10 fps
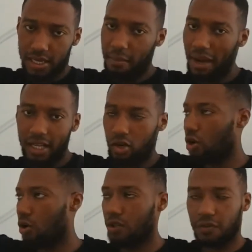They might not
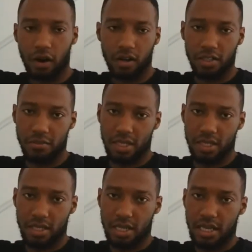go as far as
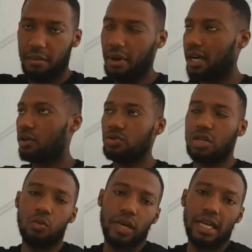me. They might go
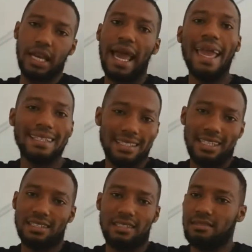somewhere like
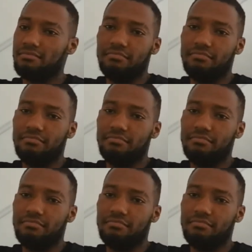Essex,